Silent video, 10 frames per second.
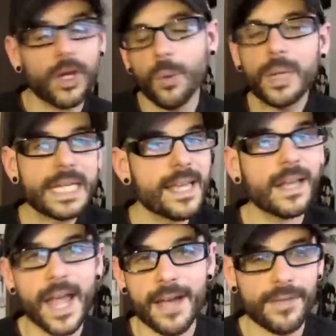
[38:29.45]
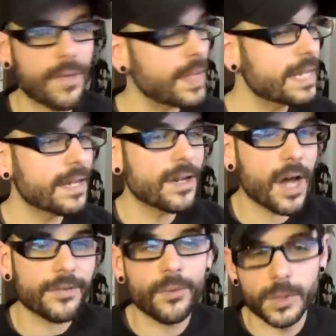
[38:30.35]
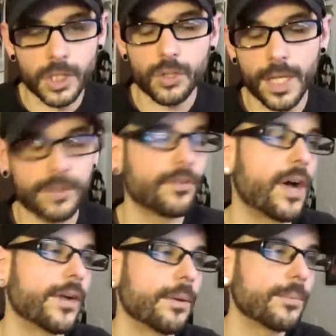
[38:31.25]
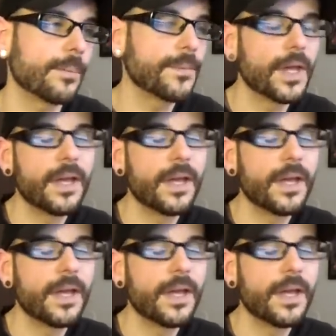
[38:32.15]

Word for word: We can't have that. They cannot afford to do that to Fire Emblem.